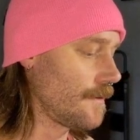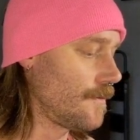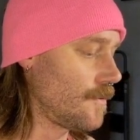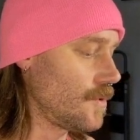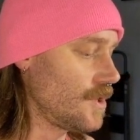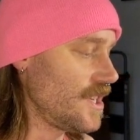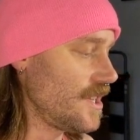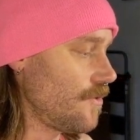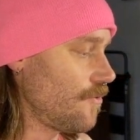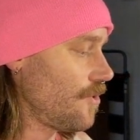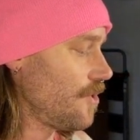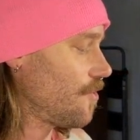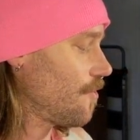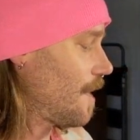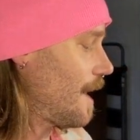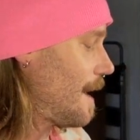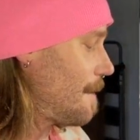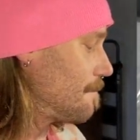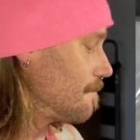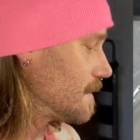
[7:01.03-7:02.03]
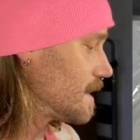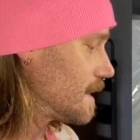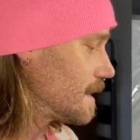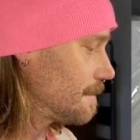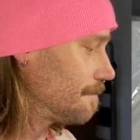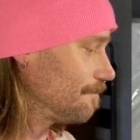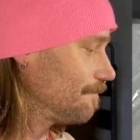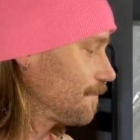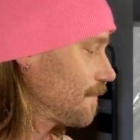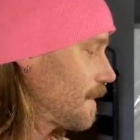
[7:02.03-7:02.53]
43 grams,
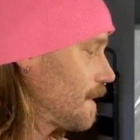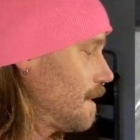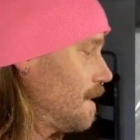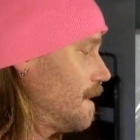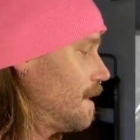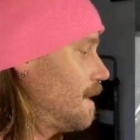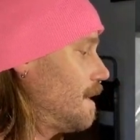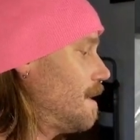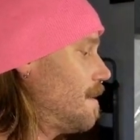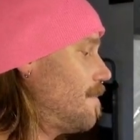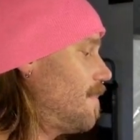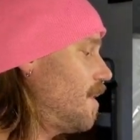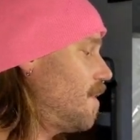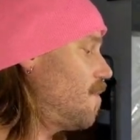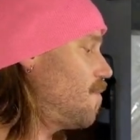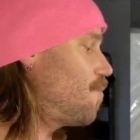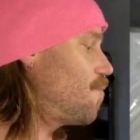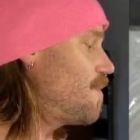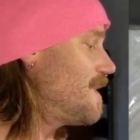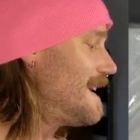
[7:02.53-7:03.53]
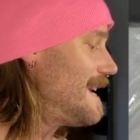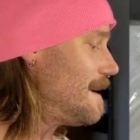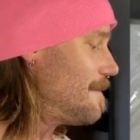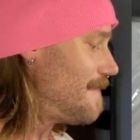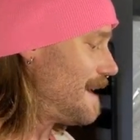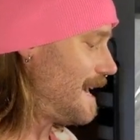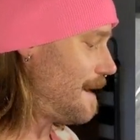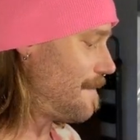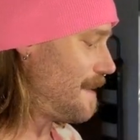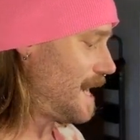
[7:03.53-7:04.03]
but a wee
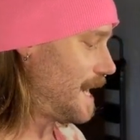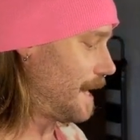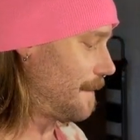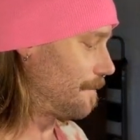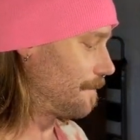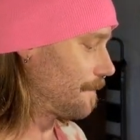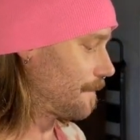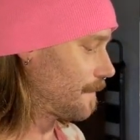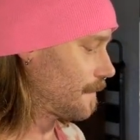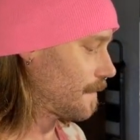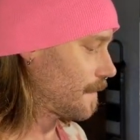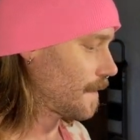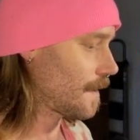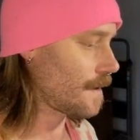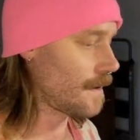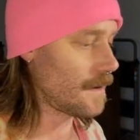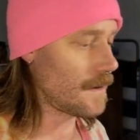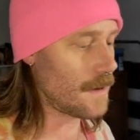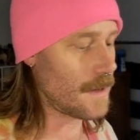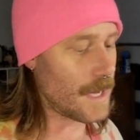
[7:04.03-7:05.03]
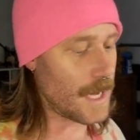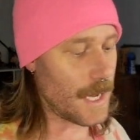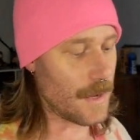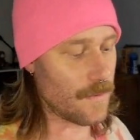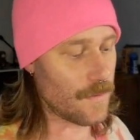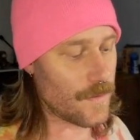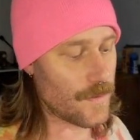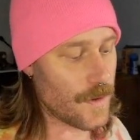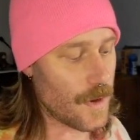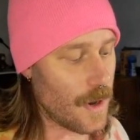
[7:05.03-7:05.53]
baby. Okay,
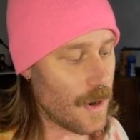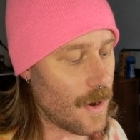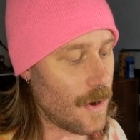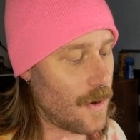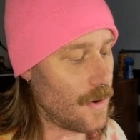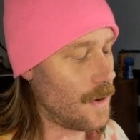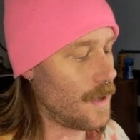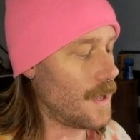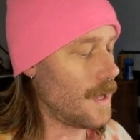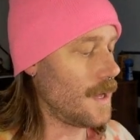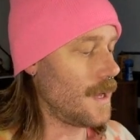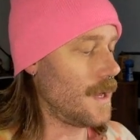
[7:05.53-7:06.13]
so